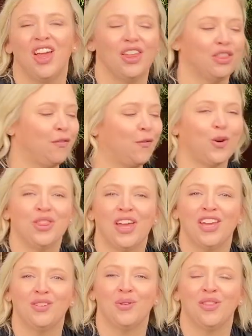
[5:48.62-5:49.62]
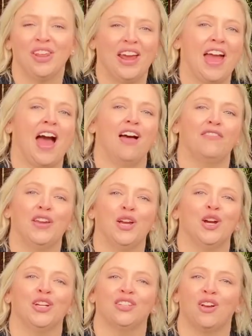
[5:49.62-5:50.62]
The fourth annual that I have
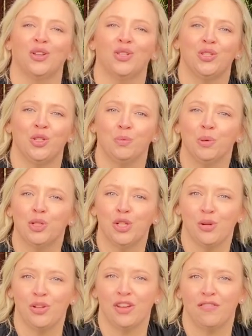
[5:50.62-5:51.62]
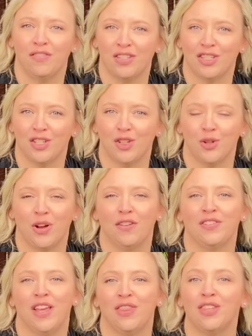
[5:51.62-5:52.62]
here is called Supertunia Vista
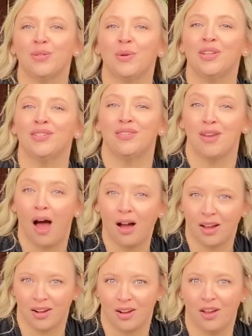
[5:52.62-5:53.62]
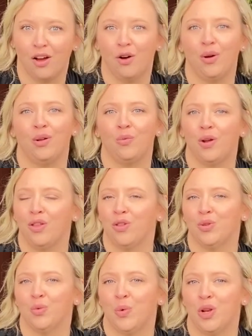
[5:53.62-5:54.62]
Drift, and this one is not going to go in one of
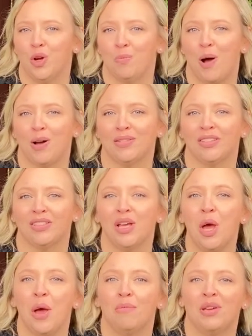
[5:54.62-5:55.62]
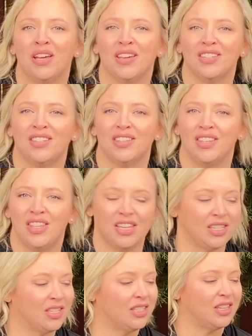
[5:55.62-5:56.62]
those window boxes because
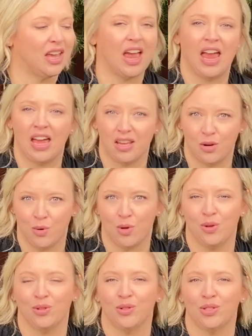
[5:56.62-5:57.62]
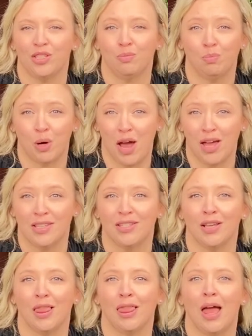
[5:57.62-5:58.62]
this annual
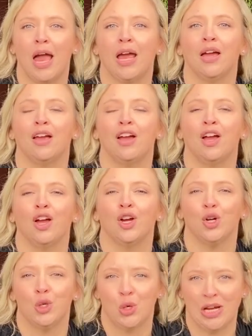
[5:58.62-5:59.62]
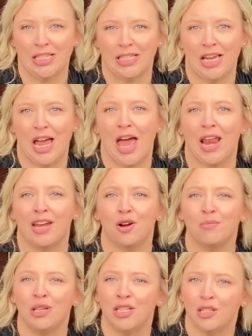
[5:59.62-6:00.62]
spreads like crazy. And I
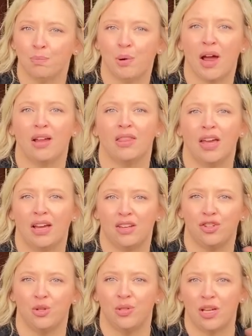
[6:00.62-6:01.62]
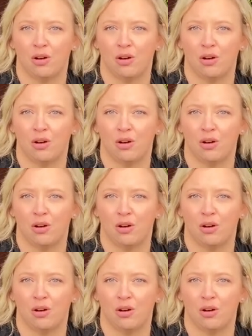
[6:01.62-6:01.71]
don't mean spread like it shoots out